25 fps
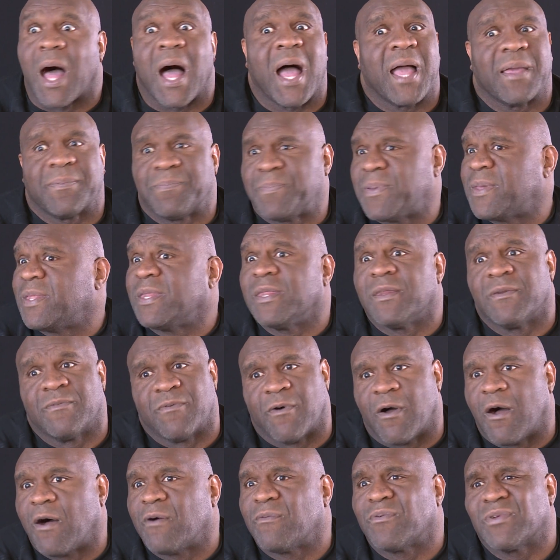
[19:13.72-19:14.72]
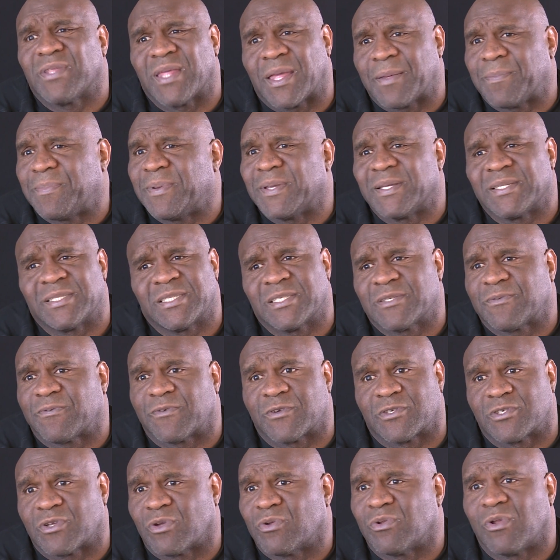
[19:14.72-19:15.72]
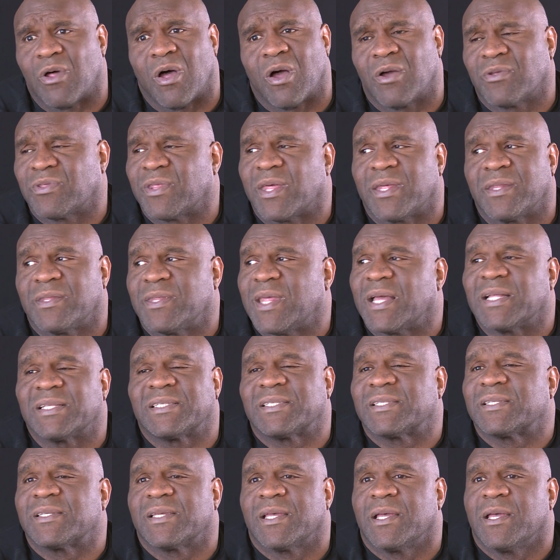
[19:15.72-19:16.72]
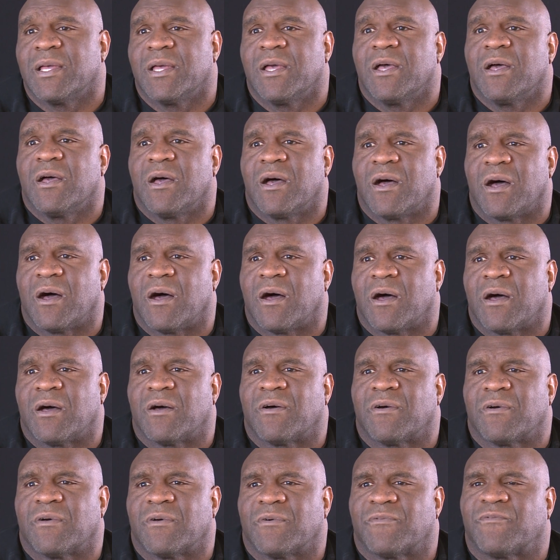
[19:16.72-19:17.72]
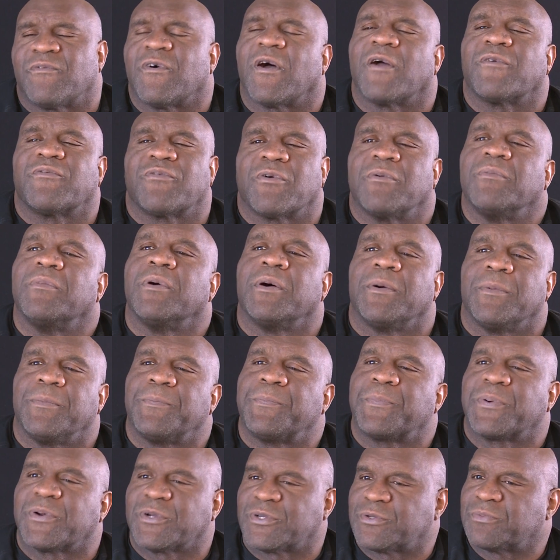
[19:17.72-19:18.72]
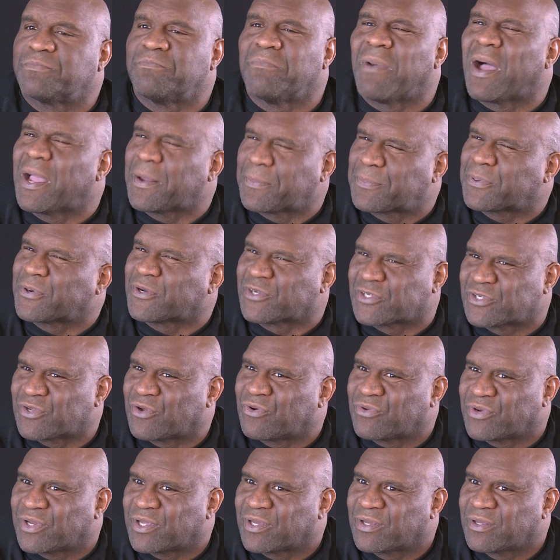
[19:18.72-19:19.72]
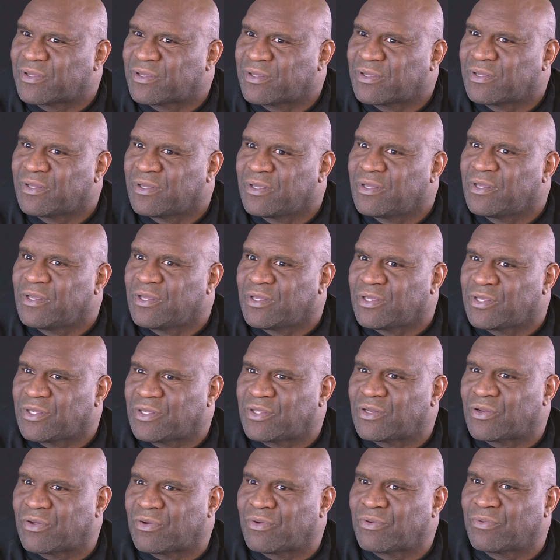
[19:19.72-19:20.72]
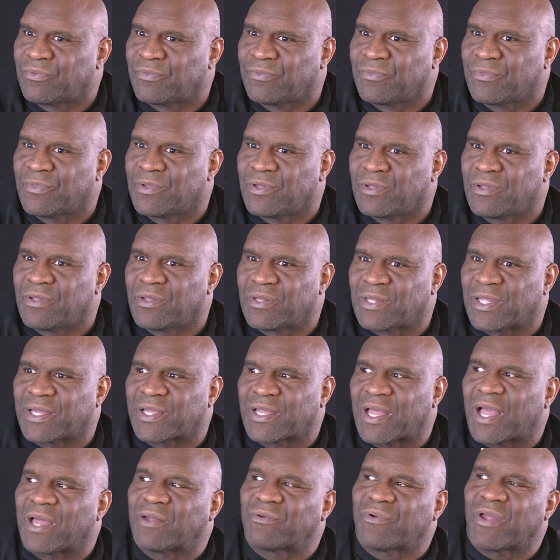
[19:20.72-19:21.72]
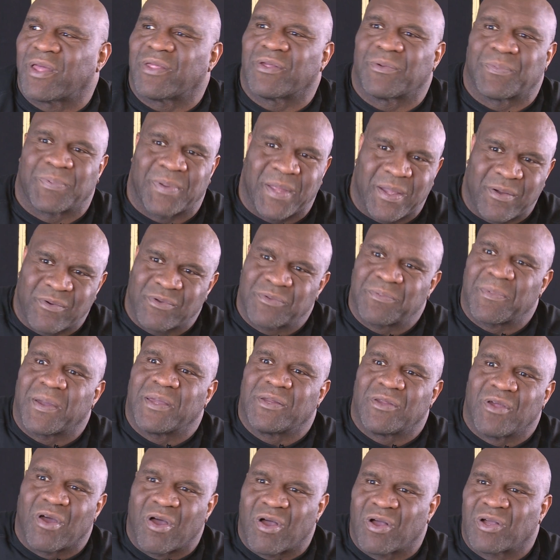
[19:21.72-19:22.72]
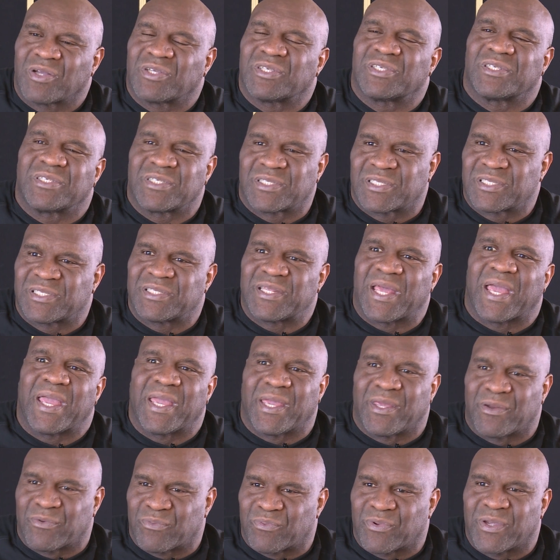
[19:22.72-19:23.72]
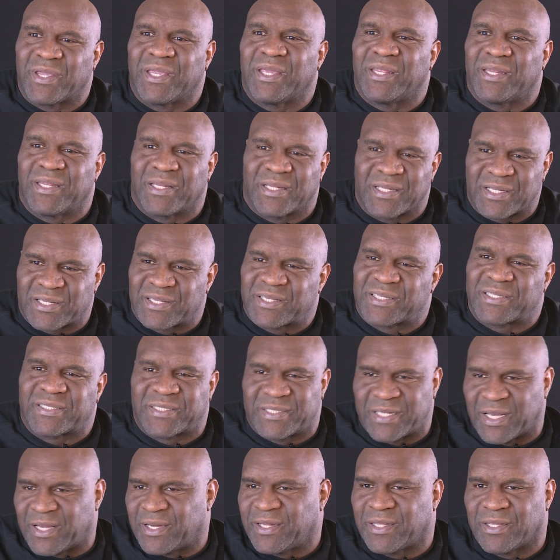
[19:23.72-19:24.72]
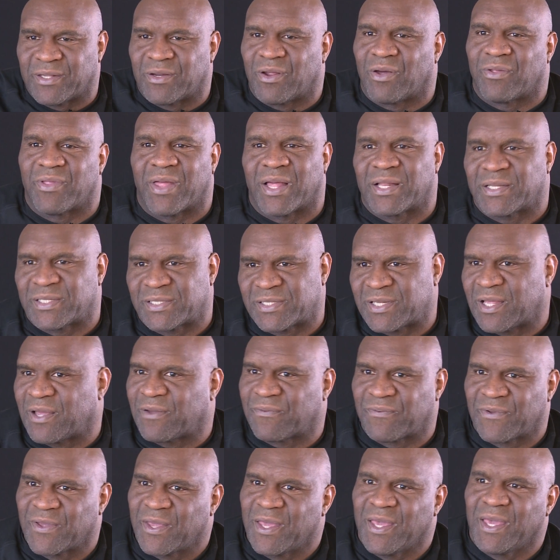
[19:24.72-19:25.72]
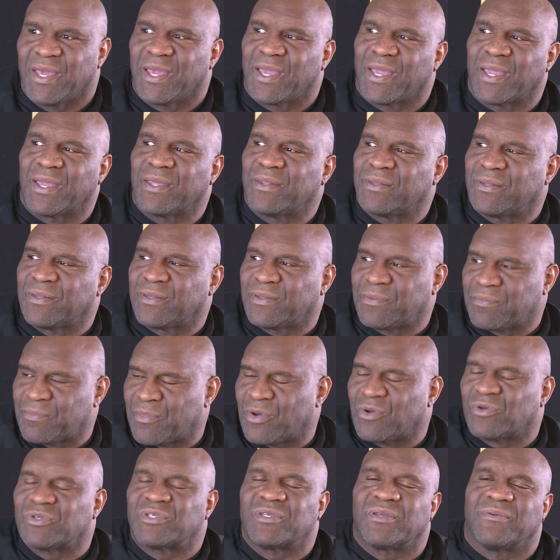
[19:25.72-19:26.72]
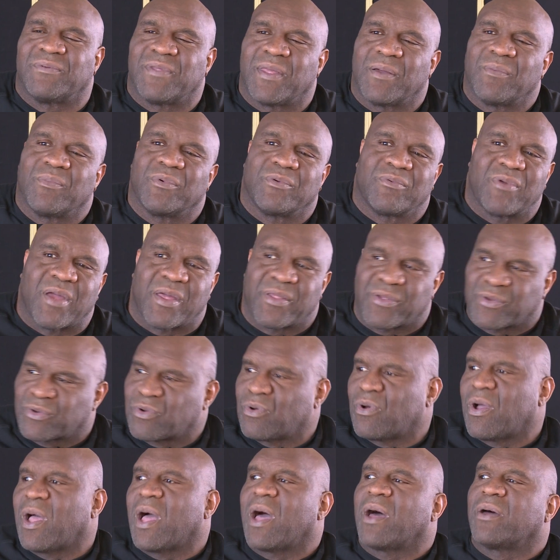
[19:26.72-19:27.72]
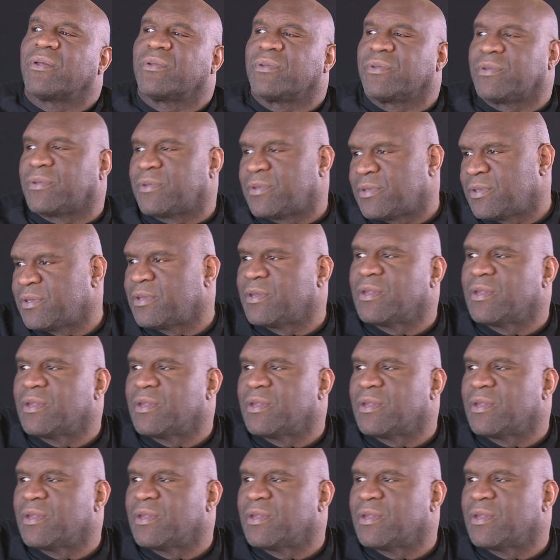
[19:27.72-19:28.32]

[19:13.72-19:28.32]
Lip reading: I've been involved with that business for so long that's far from my persona, you know. Like, I'd rather play with my dogs, stay and read and study and all that stuff. And most of them would rather go out and